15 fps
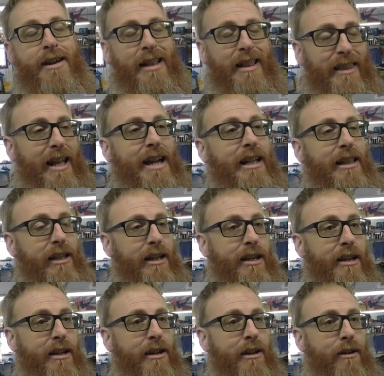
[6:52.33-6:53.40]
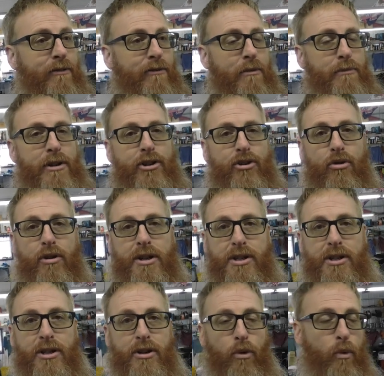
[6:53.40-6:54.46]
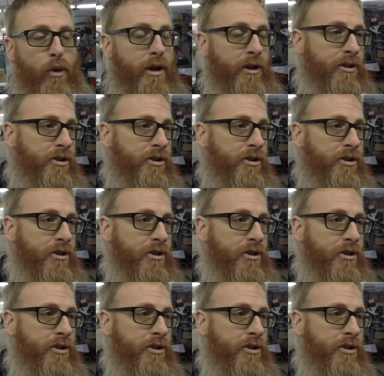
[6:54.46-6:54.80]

likely from Detroit Steel Wheels.